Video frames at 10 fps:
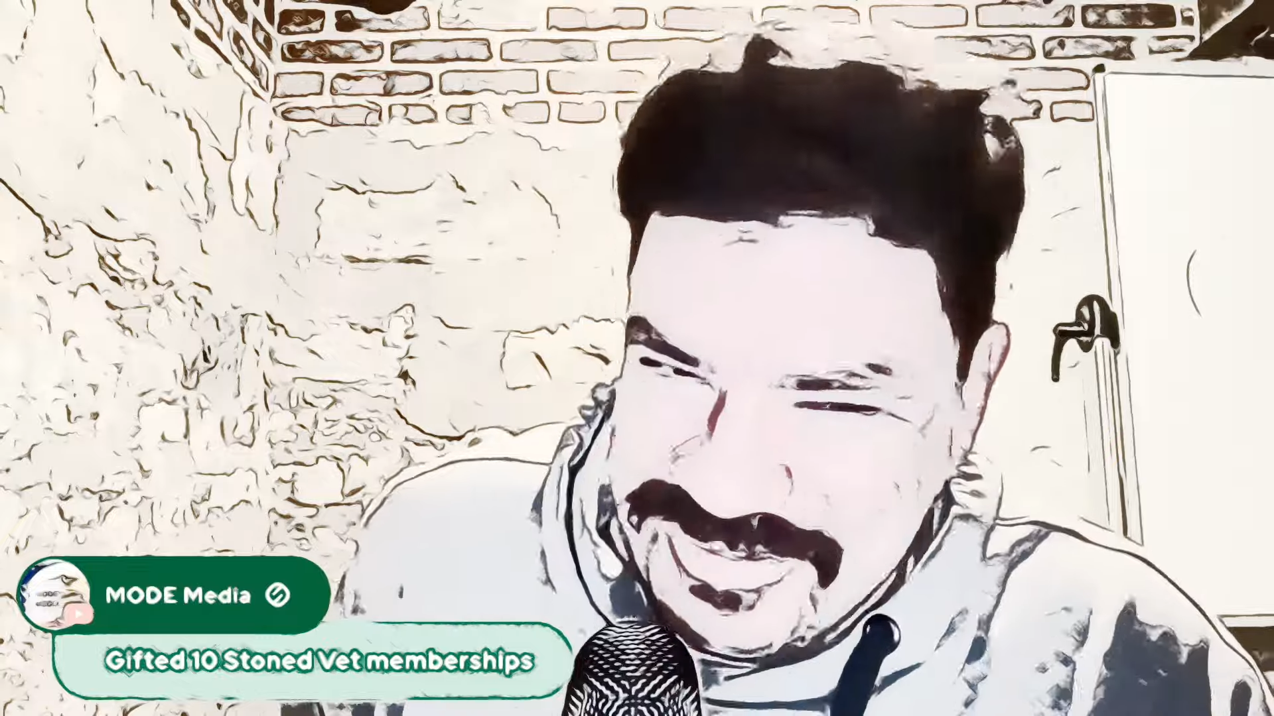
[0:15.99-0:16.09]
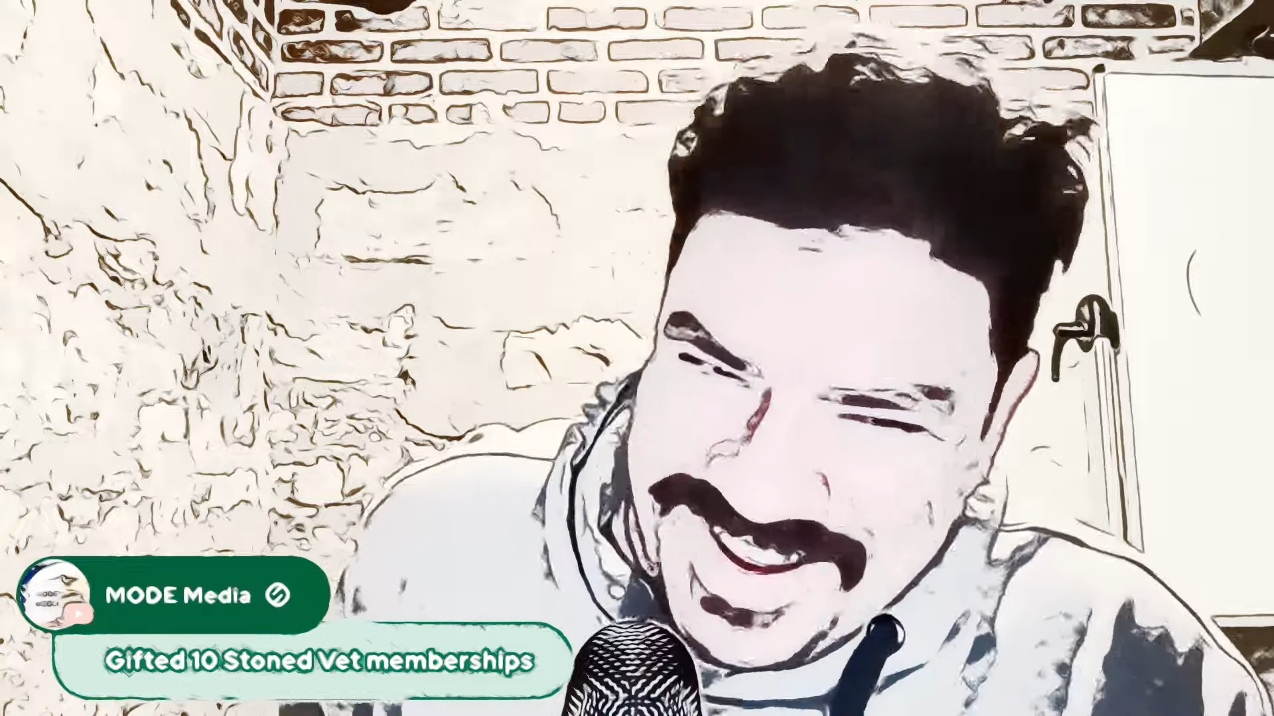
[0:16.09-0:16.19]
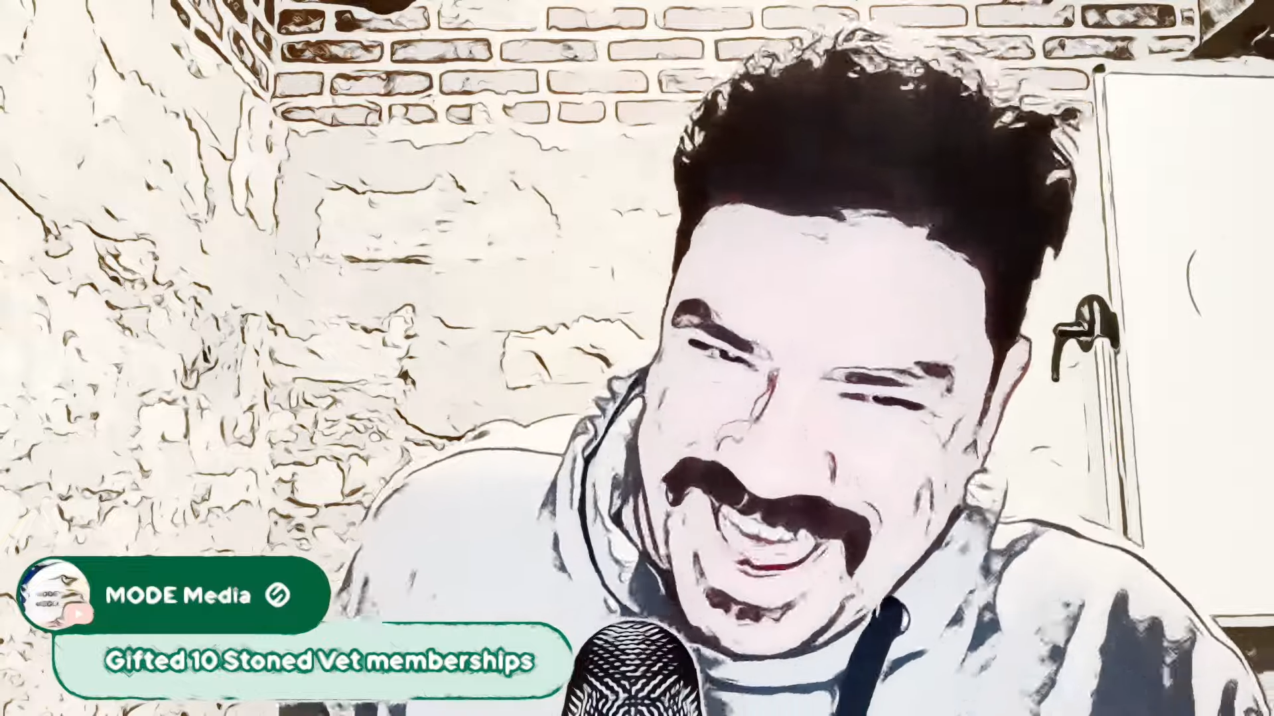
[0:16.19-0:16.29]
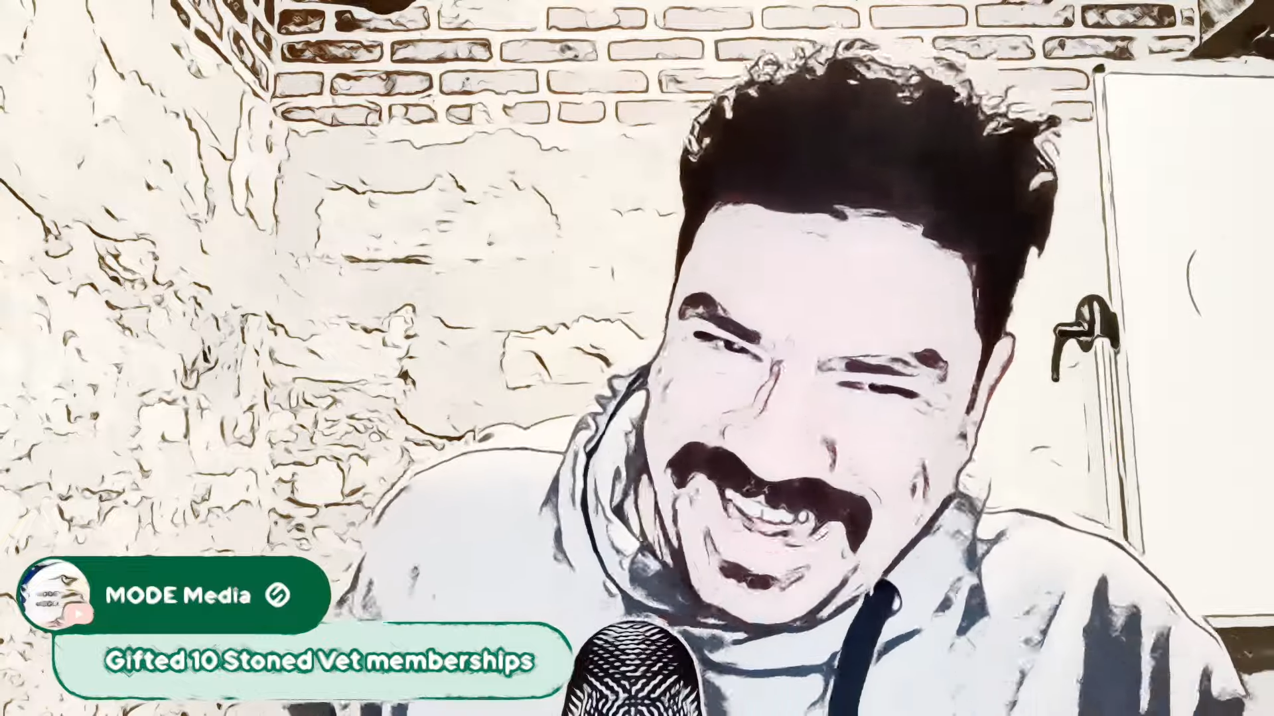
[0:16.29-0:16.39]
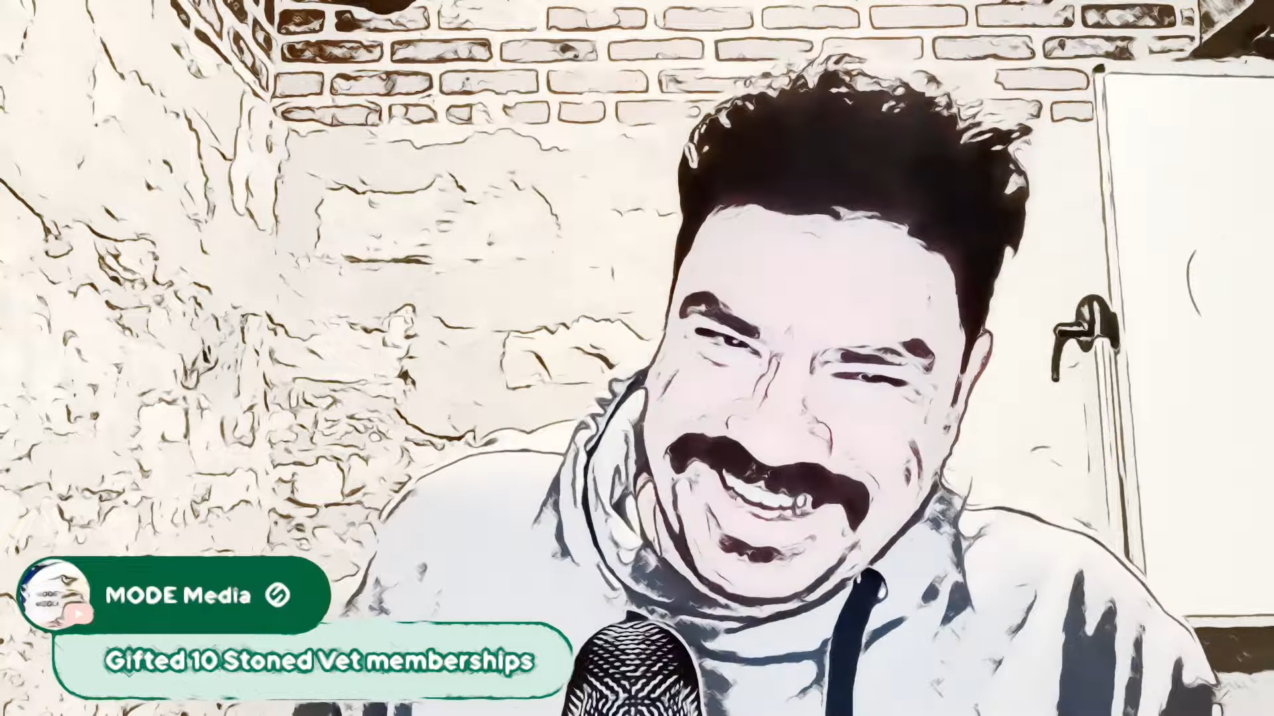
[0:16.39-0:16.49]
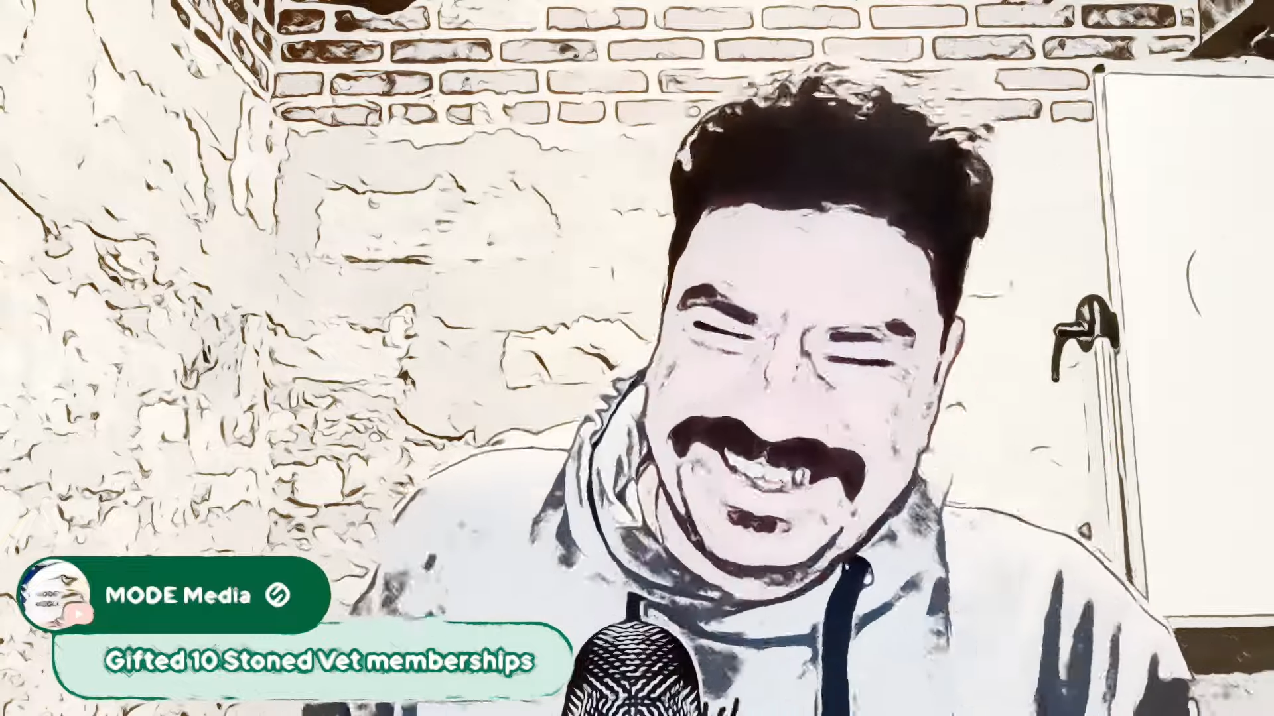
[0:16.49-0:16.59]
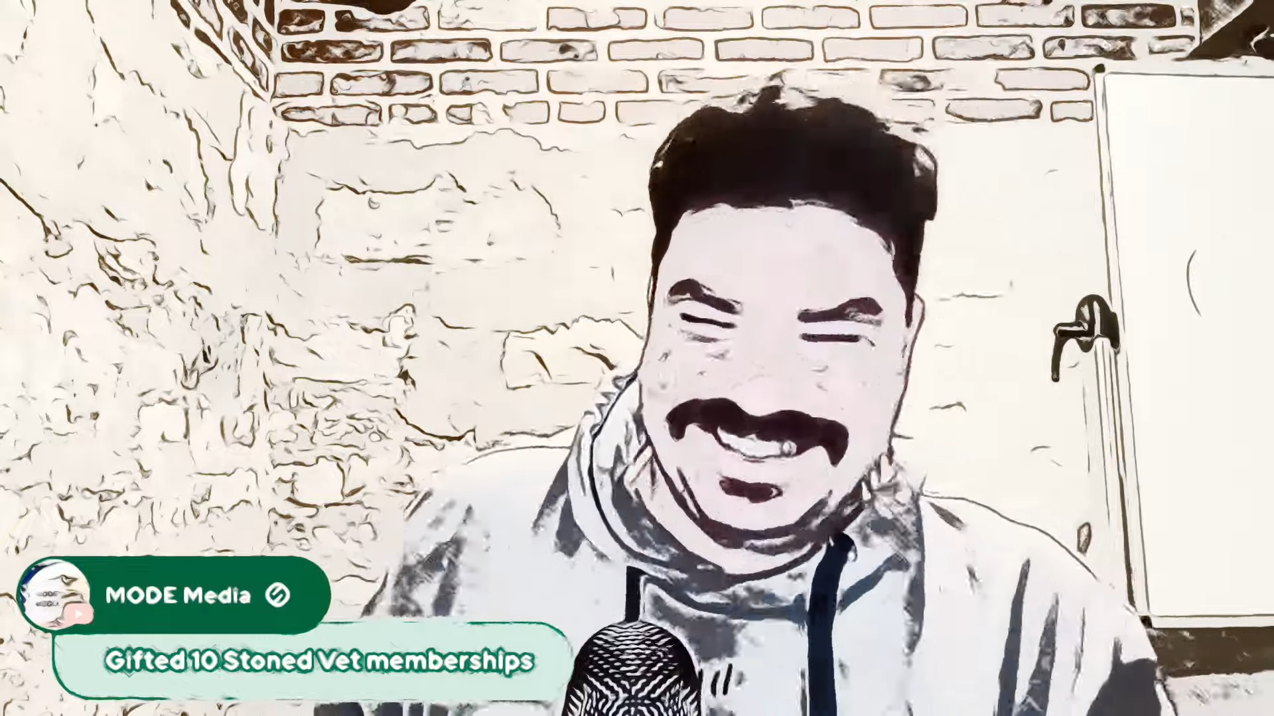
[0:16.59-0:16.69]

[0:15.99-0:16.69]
vet.